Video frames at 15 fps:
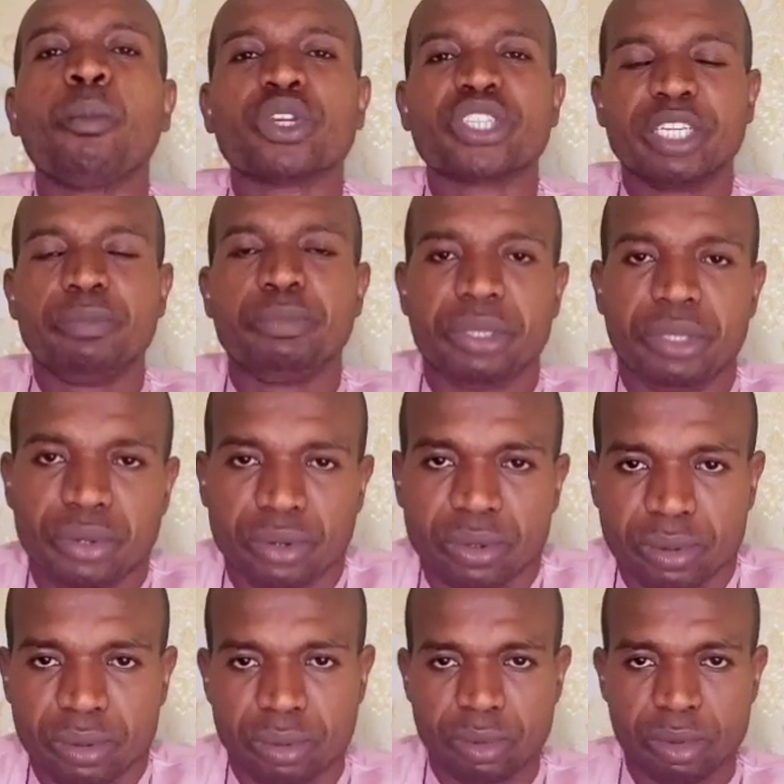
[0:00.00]
he be you?
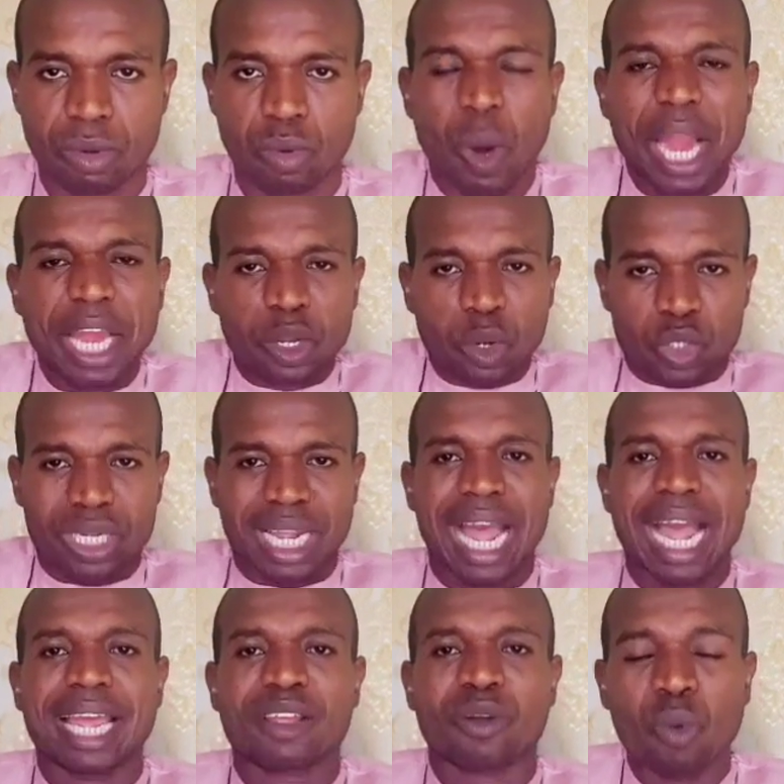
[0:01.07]

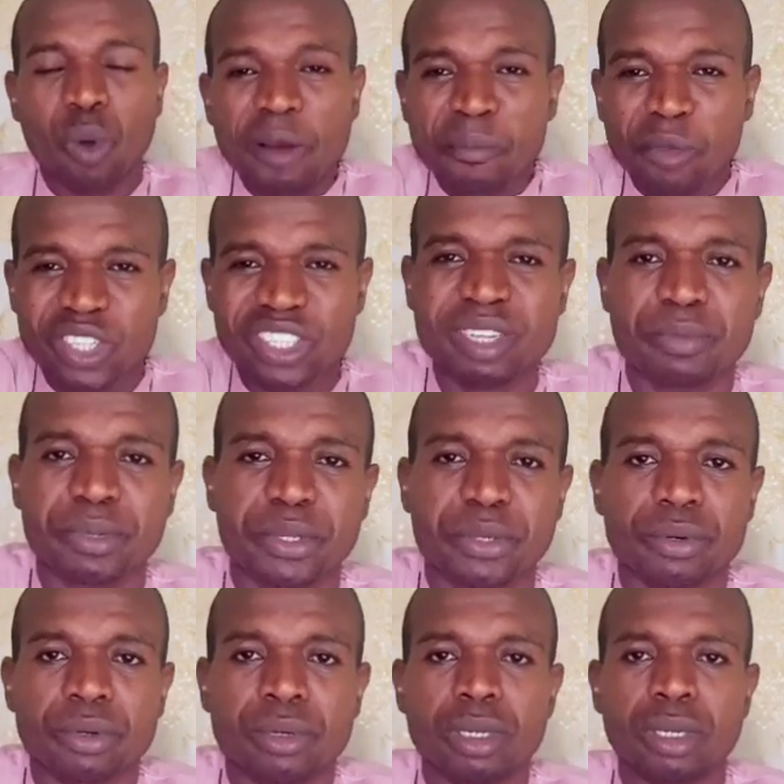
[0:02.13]

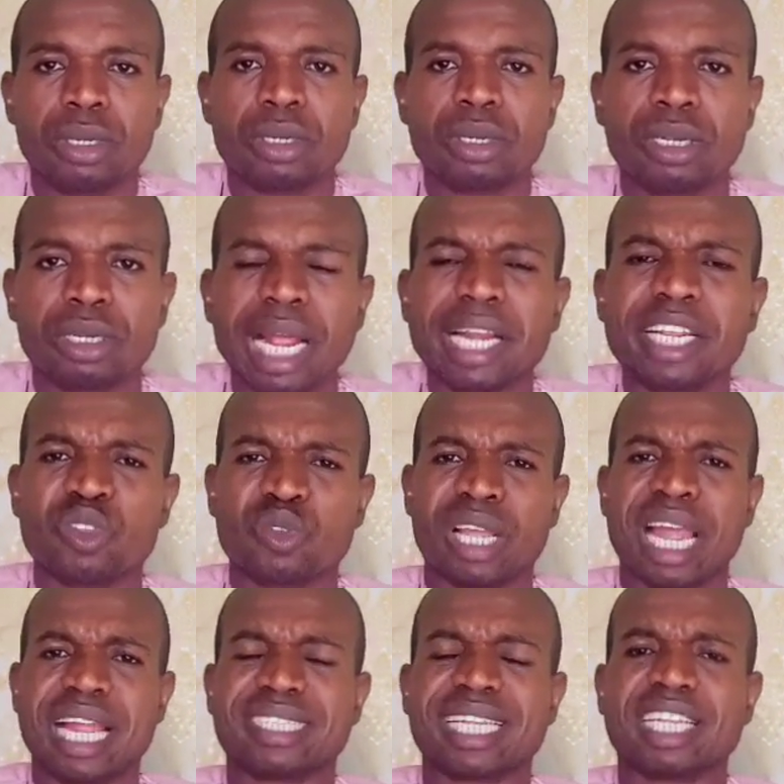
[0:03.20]
That is
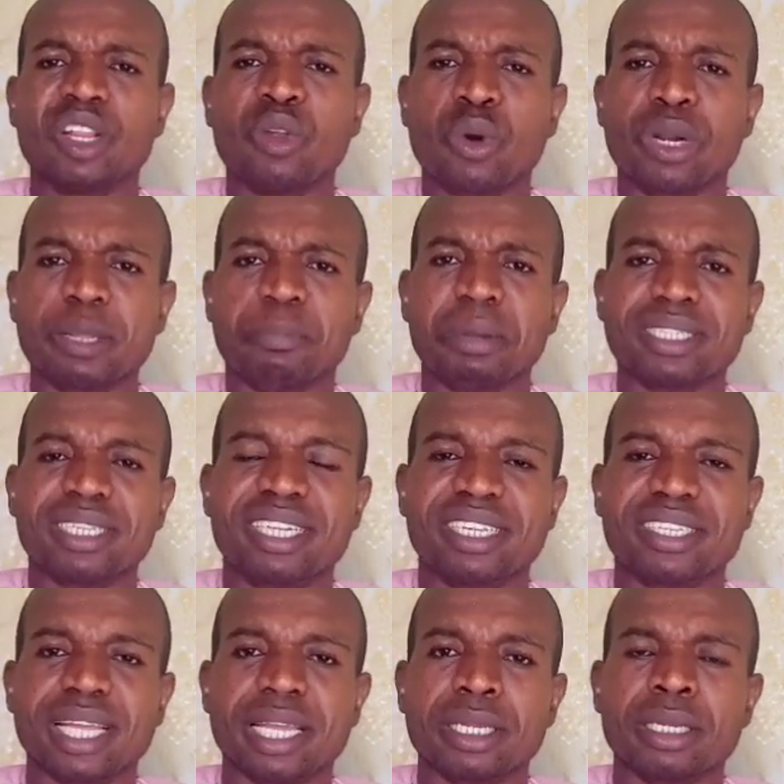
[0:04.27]
exactly what the person is
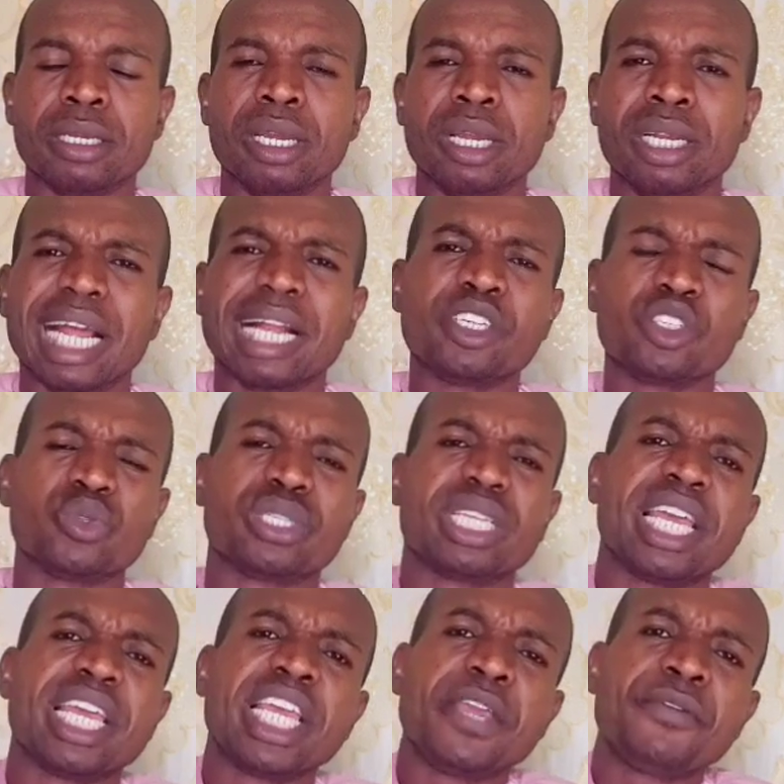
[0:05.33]
saying. That is to
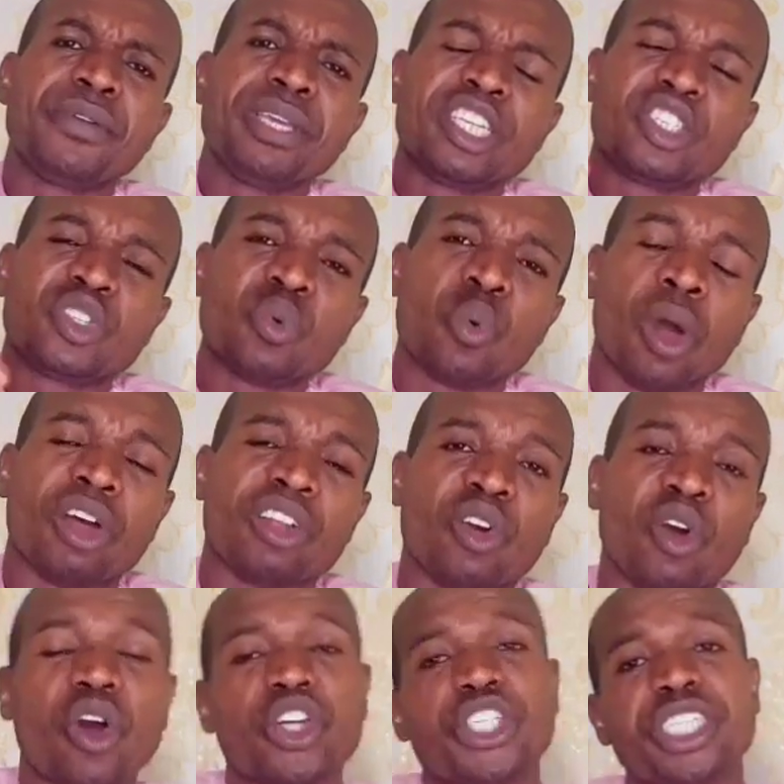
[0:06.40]
say, if he's the one
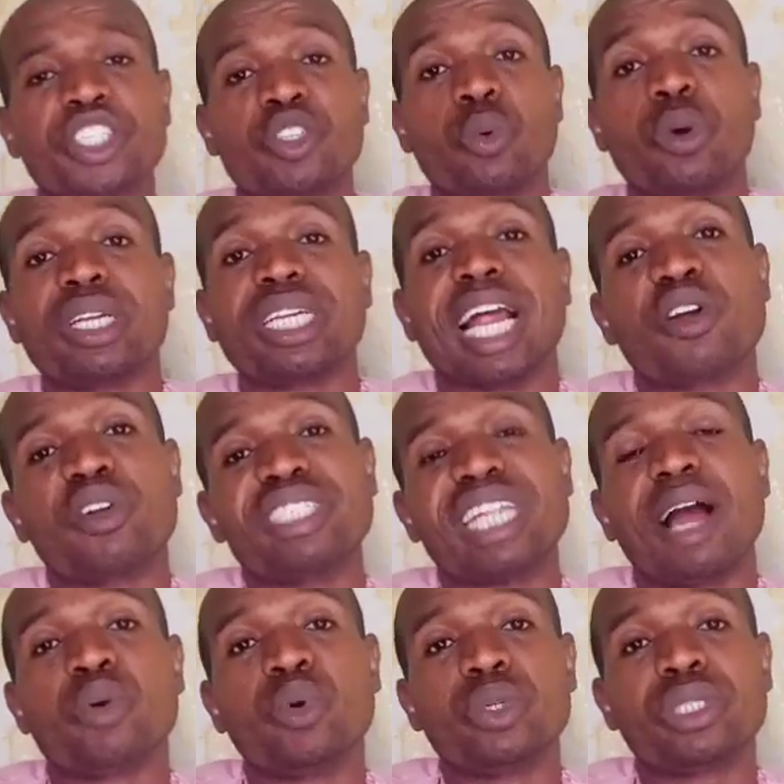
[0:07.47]
or she's the one
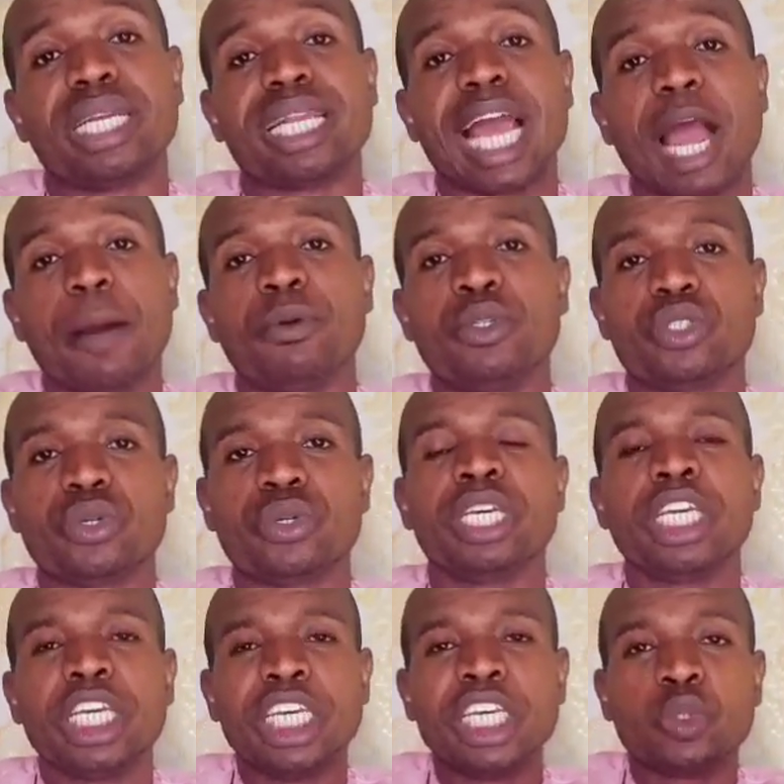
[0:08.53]
that good thing happened to,
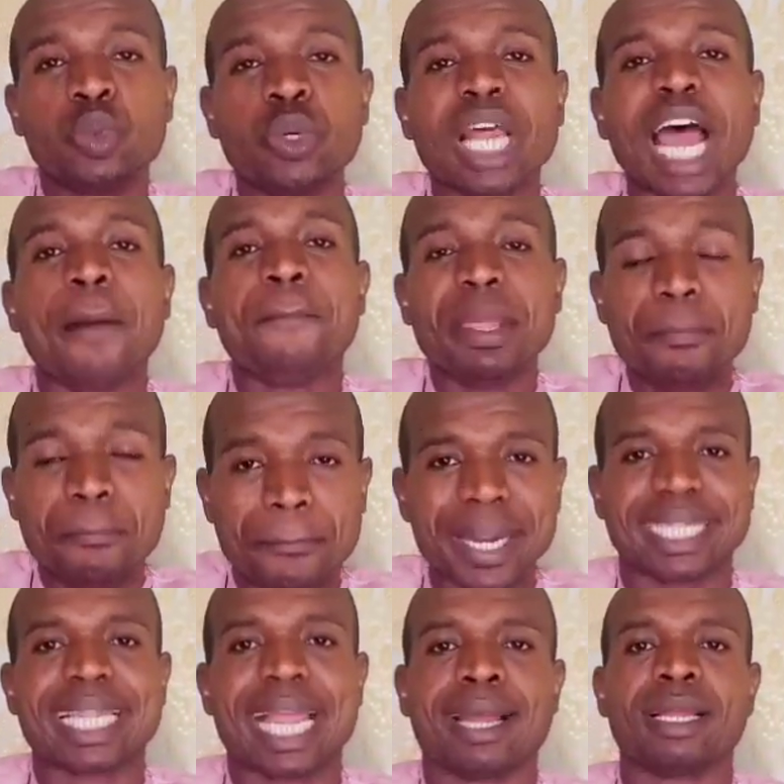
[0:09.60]
it would have been
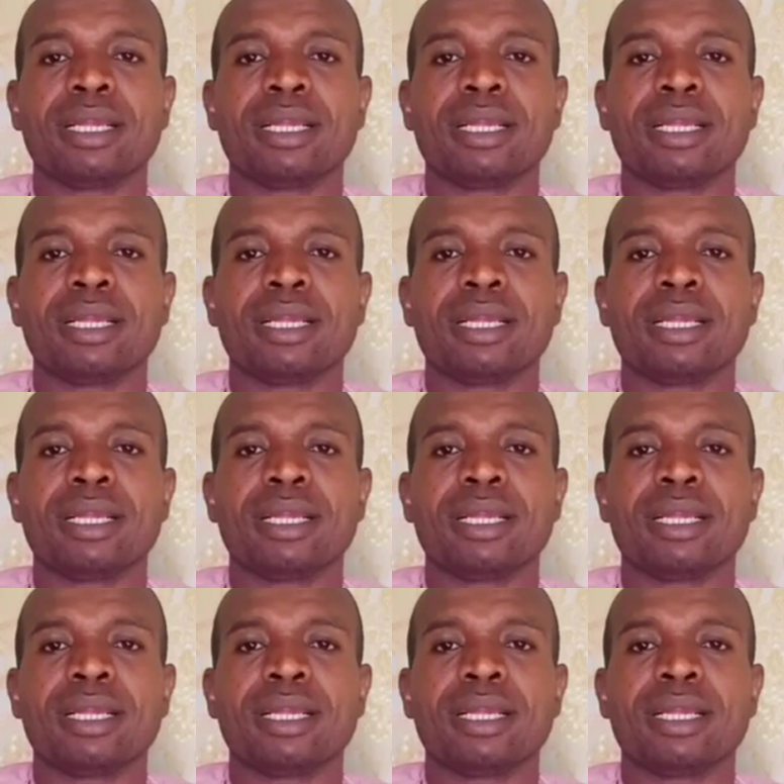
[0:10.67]
better